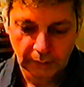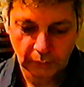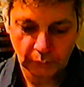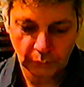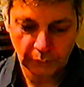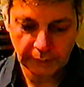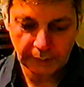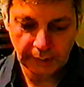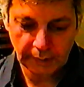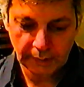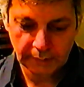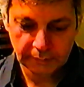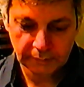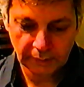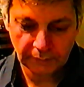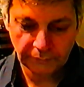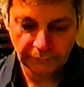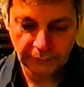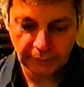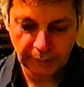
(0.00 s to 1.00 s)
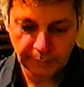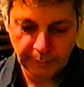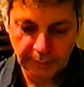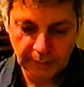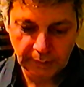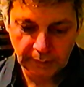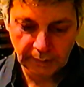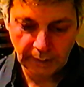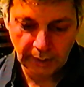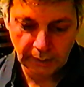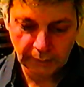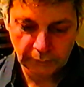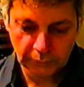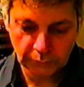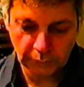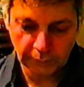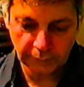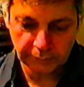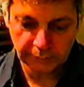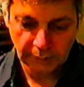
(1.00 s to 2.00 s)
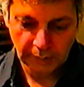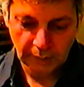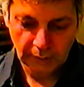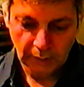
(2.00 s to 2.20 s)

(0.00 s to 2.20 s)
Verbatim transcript: creates a female android